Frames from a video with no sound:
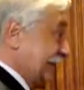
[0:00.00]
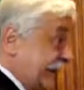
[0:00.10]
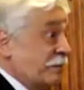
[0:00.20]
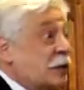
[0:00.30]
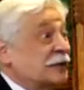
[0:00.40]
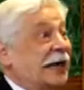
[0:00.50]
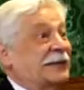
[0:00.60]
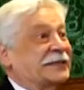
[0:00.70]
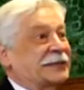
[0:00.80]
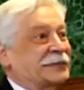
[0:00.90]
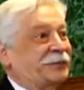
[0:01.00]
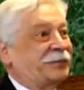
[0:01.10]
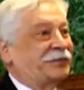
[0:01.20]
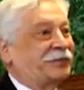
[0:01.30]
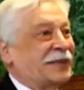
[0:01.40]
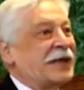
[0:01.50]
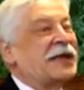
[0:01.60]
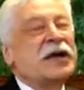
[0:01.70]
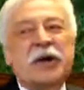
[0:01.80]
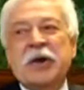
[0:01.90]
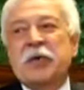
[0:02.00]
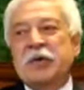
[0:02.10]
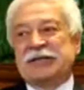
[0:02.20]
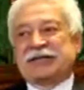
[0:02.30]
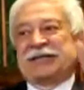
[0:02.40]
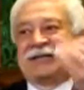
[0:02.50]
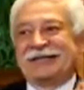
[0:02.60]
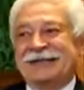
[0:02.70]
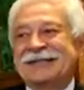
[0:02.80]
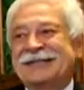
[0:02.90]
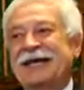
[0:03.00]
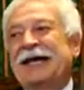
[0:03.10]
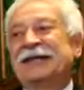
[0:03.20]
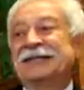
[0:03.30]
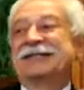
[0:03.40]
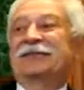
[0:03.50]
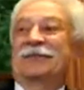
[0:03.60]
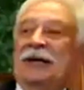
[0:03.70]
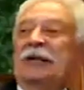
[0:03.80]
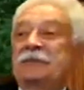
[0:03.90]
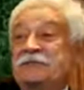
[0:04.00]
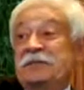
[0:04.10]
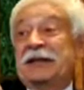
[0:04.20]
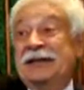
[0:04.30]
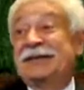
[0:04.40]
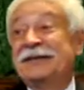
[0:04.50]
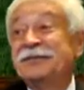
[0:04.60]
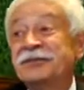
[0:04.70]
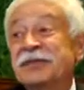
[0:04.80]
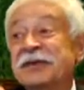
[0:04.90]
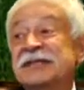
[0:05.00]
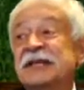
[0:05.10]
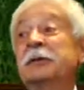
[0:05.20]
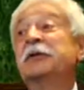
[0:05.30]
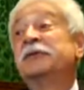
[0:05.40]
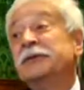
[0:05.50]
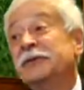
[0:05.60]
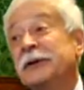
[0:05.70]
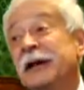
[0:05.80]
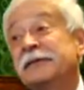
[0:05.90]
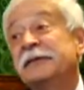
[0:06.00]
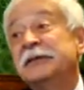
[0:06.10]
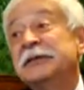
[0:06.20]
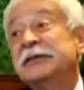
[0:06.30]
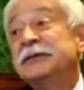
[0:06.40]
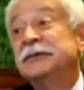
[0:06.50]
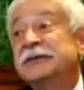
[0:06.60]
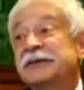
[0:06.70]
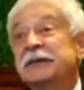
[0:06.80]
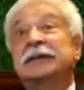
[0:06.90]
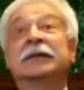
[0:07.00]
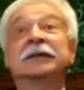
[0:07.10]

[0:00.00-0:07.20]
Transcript: are Democrats, which says, well, some of you who are familiar with